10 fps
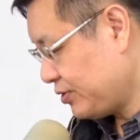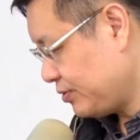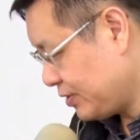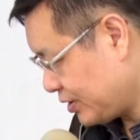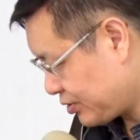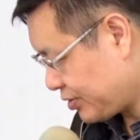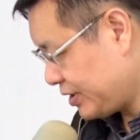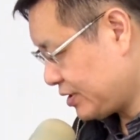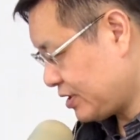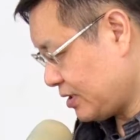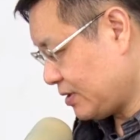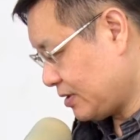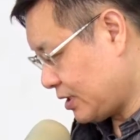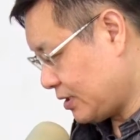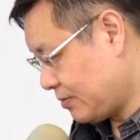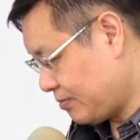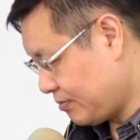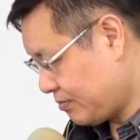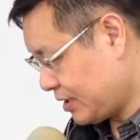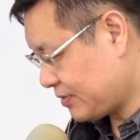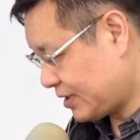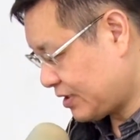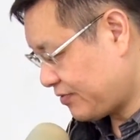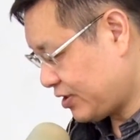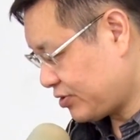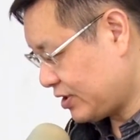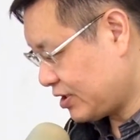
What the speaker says: to increase the maximum deflection,